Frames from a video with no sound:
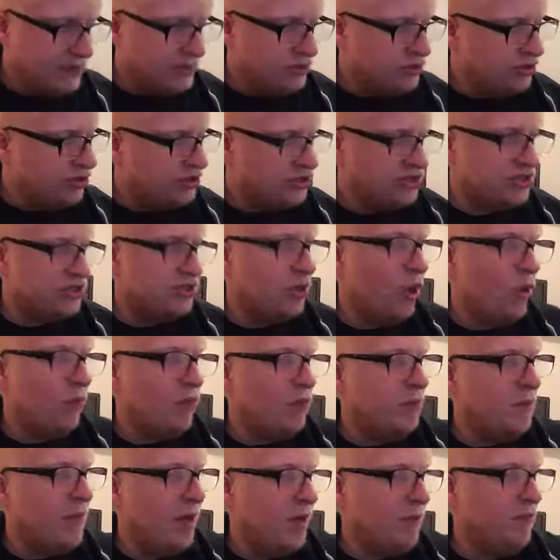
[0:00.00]
Just not
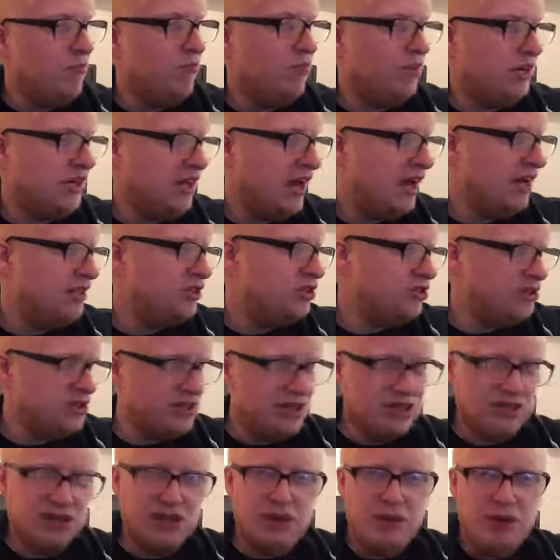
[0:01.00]
remembering. I
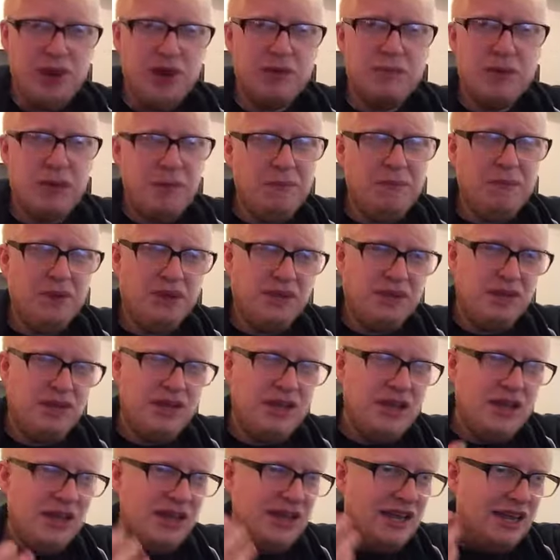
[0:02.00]
don't know. I remember
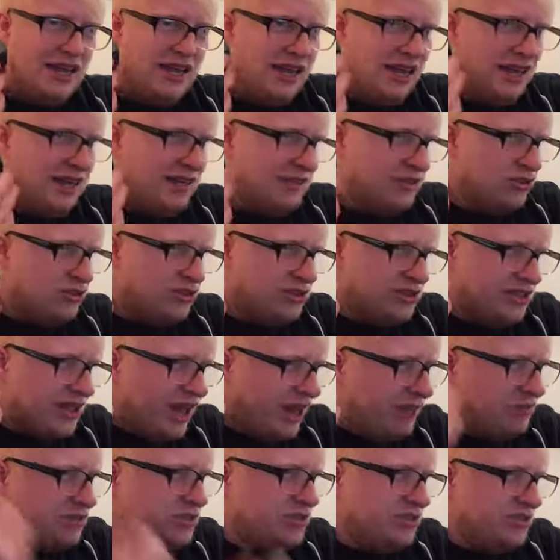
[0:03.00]
just
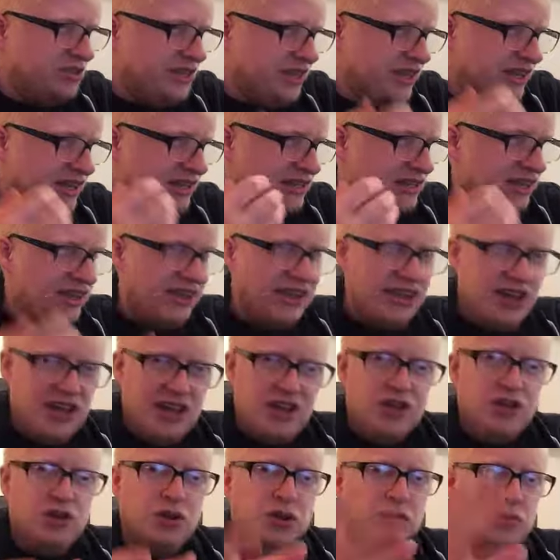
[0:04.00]
absolutely like
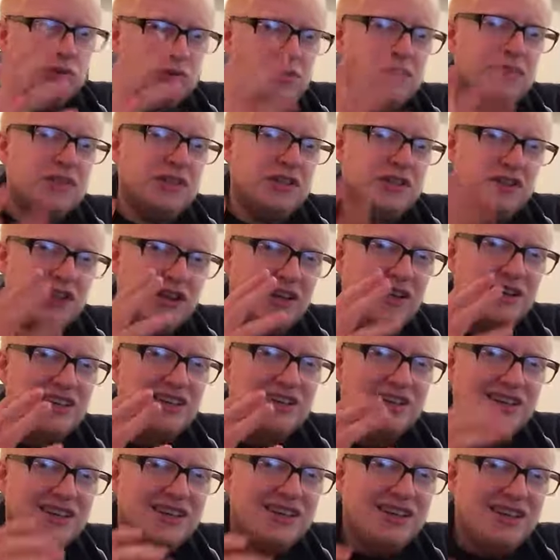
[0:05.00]
engulfing
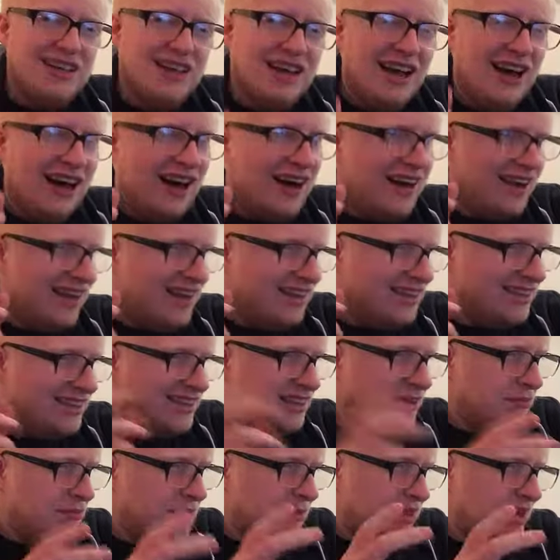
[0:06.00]

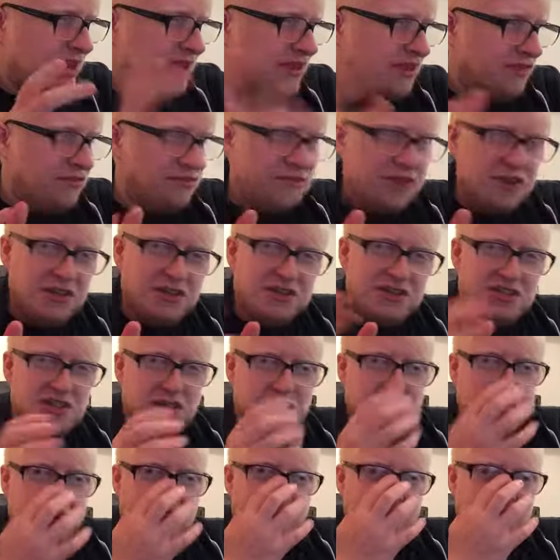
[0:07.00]
the beer the first
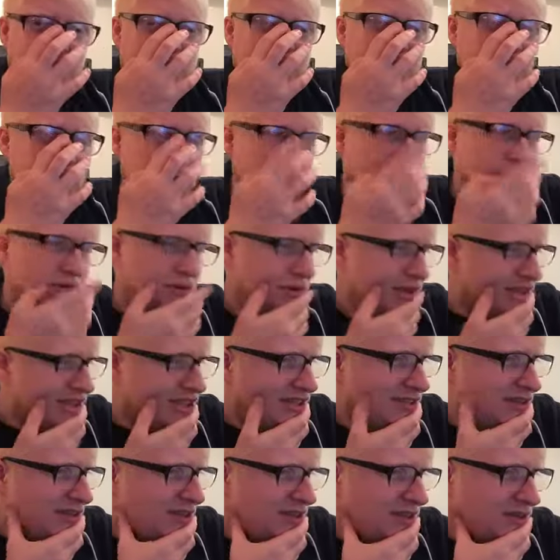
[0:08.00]
time I had it, but I
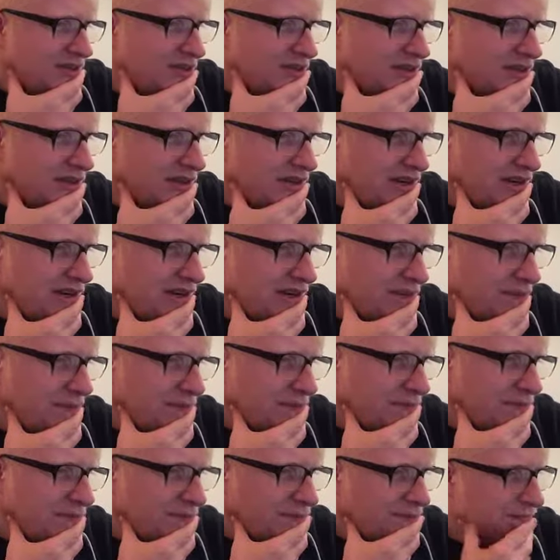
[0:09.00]
don't
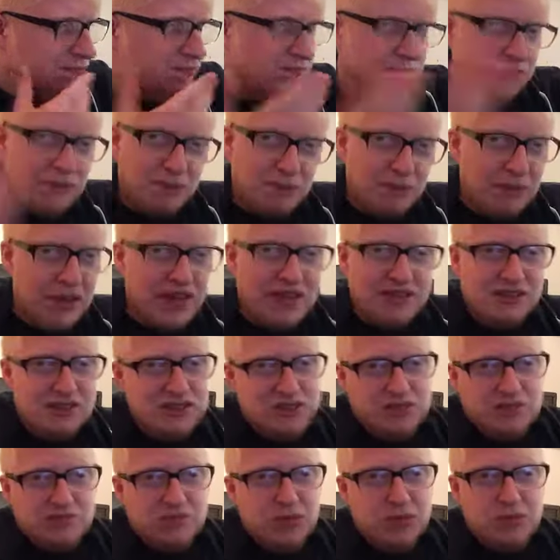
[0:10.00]
know.
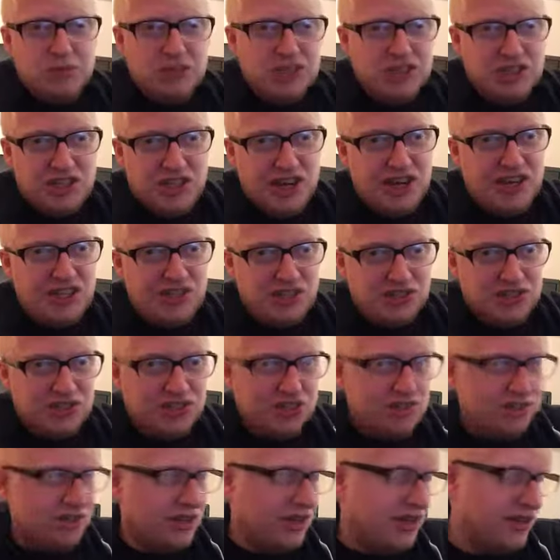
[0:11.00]
Palates have probably
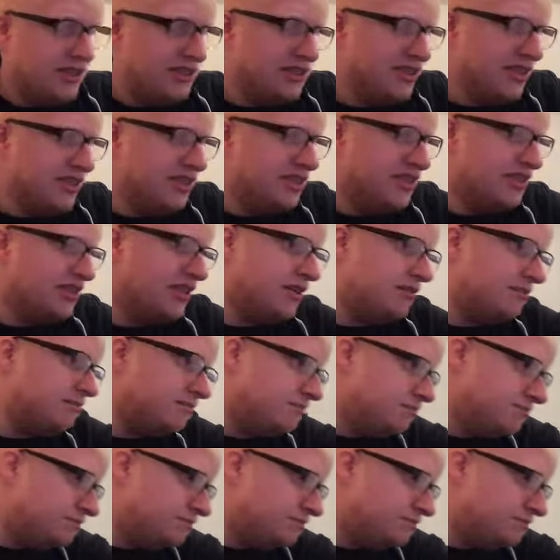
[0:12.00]
changed since then.